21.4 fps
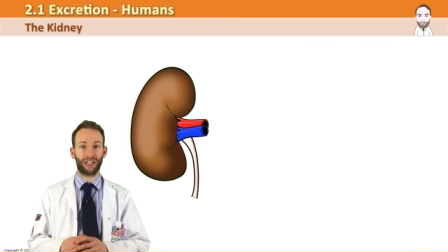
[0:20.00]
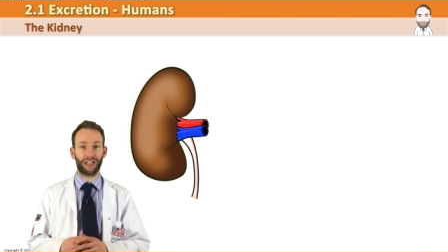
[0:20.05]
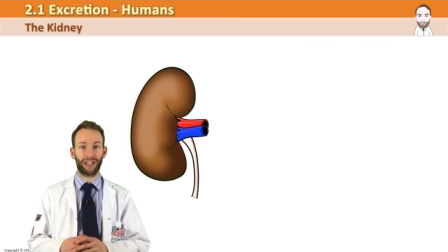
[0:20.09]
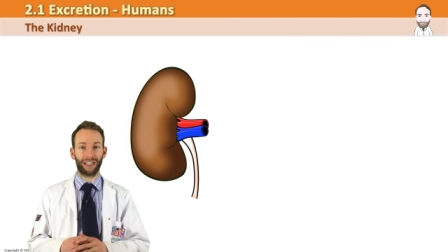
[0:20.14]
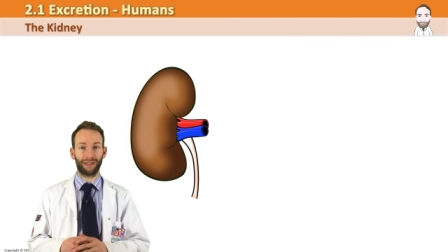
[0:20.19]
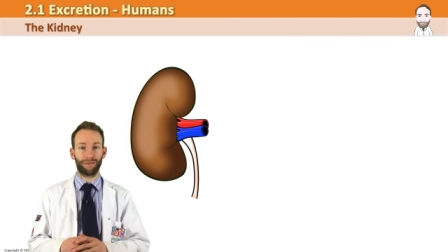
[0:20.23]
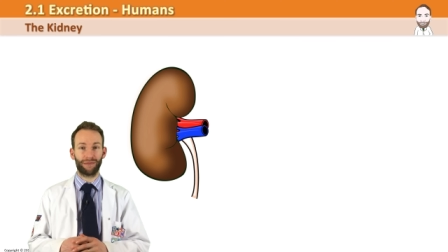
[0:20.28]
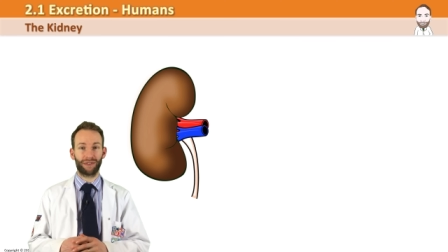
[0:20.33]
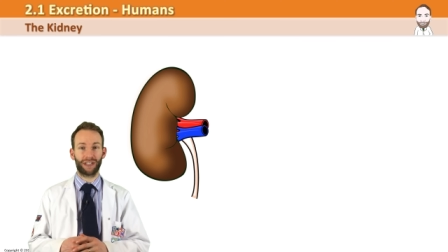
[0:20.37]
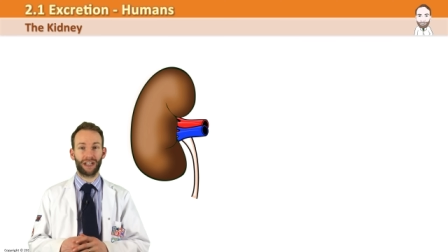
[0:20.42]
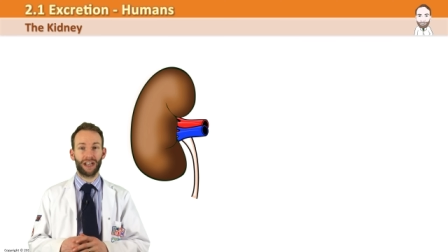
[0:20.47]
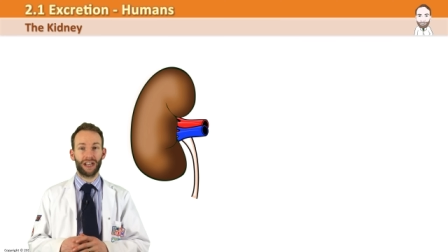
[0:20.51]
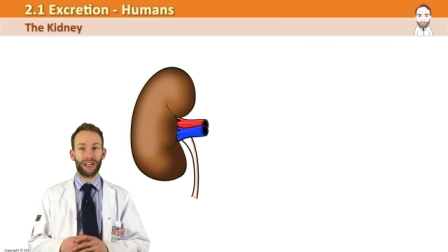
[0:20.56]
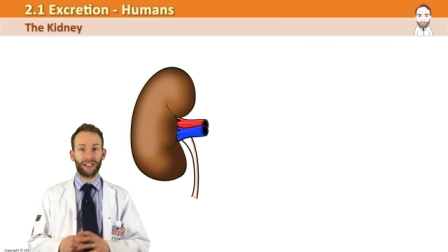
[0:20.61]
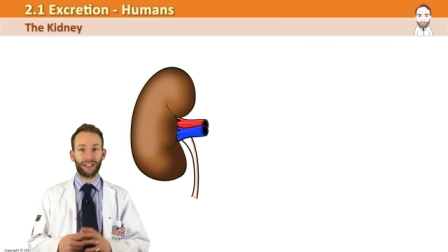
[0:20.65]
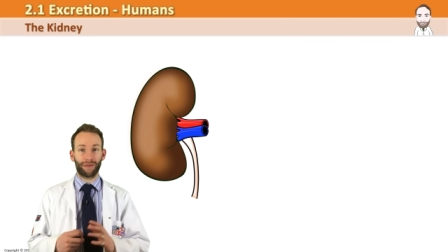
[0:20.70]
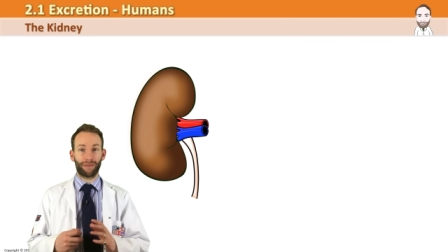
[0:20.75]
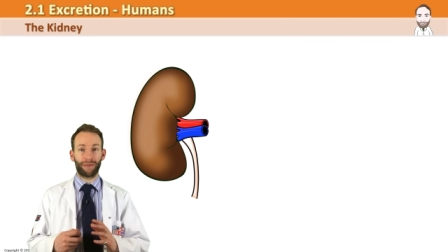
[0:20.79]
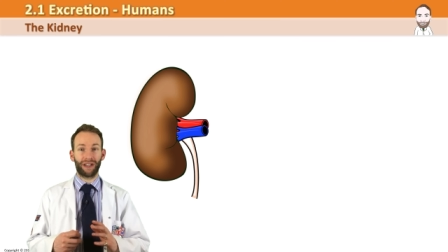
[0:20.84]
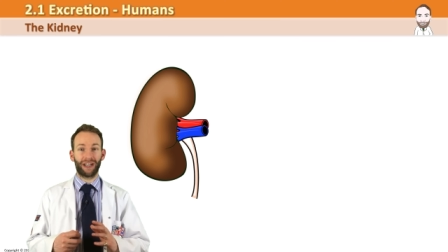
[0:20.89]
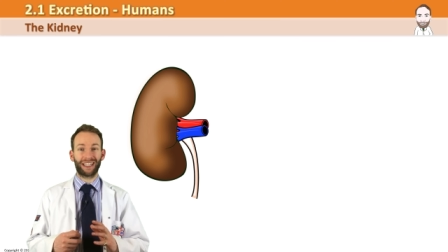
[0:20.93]
times.
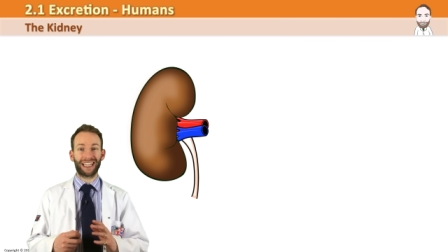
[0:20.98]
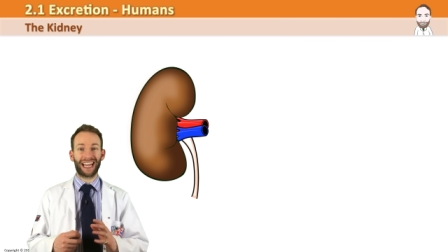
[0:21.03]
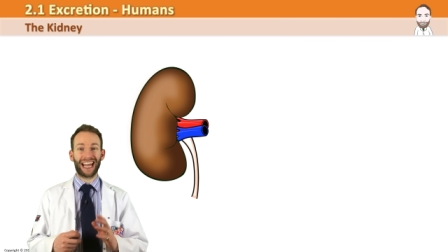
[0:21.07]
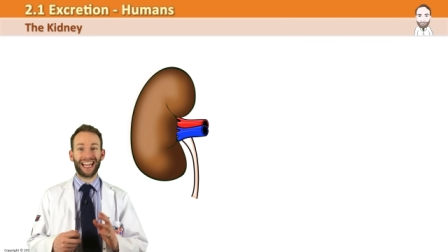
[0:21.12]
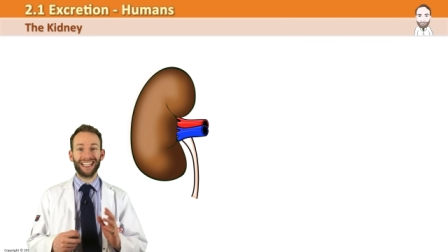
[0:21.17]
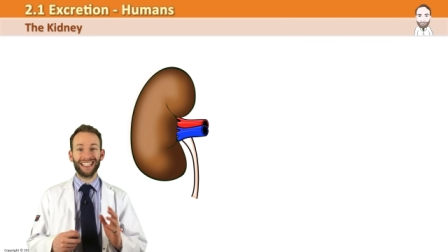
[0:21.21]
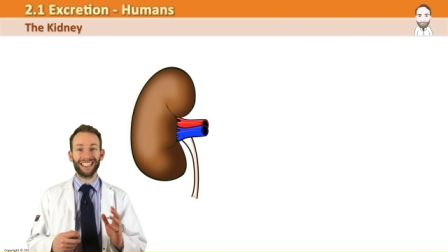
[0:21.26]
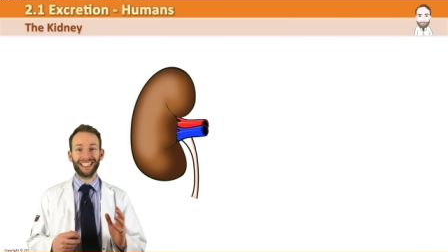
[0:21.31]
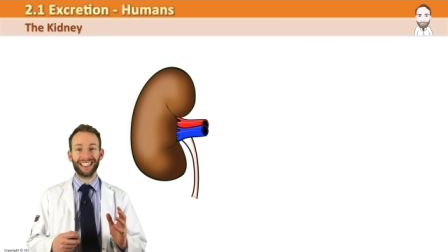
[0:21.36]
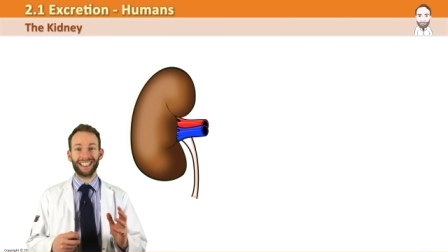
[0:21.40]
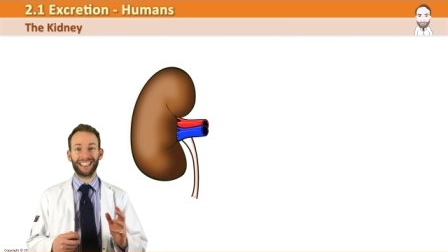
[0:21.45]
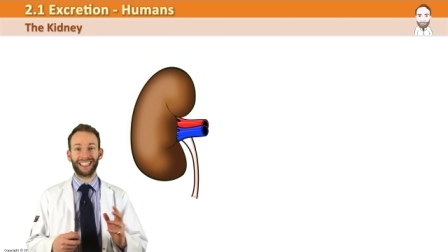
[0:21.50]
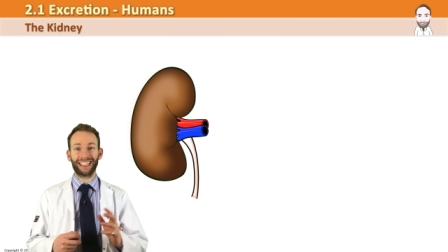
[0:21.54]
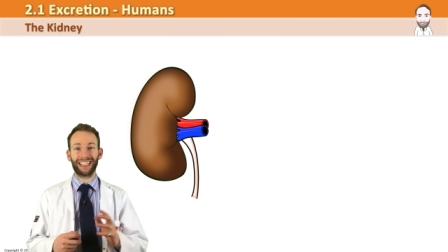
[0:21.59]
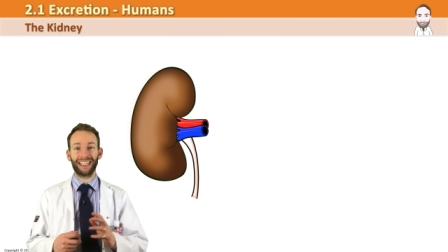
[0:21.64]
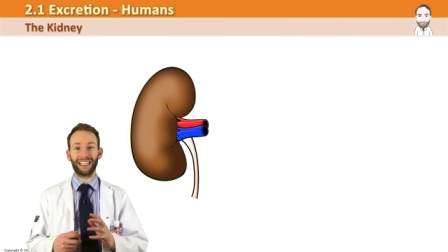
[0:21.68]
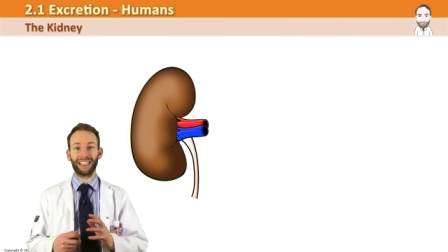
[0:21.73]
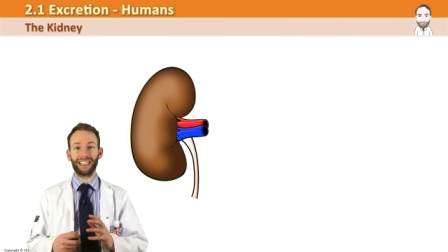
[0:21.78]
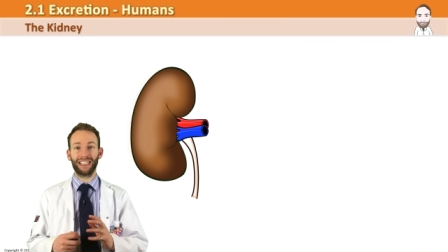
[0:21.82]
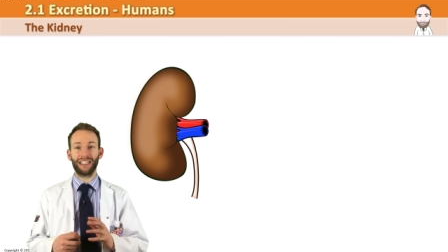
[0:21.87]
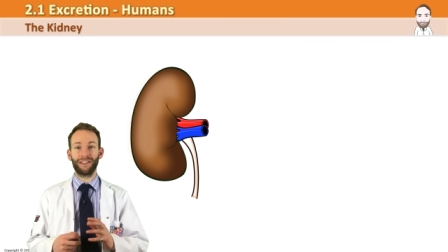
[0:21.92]
The blood enters the
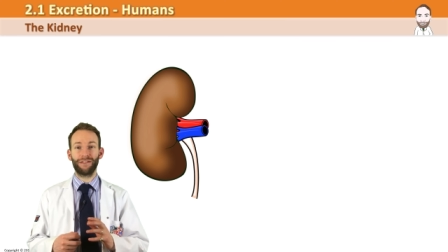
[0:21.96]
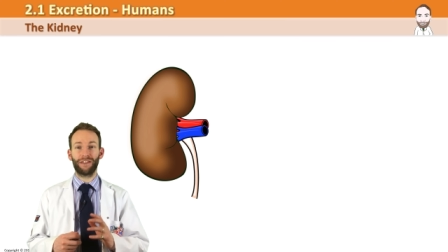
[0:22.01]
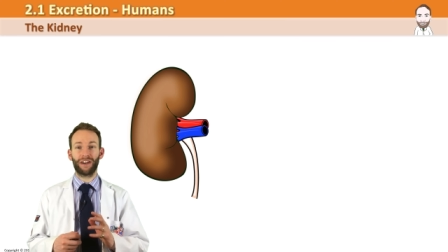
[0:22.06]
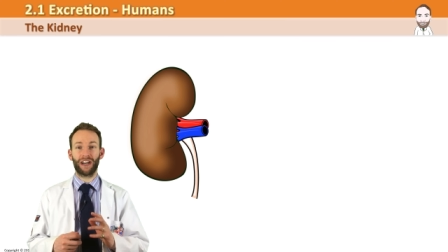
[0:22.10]
kidney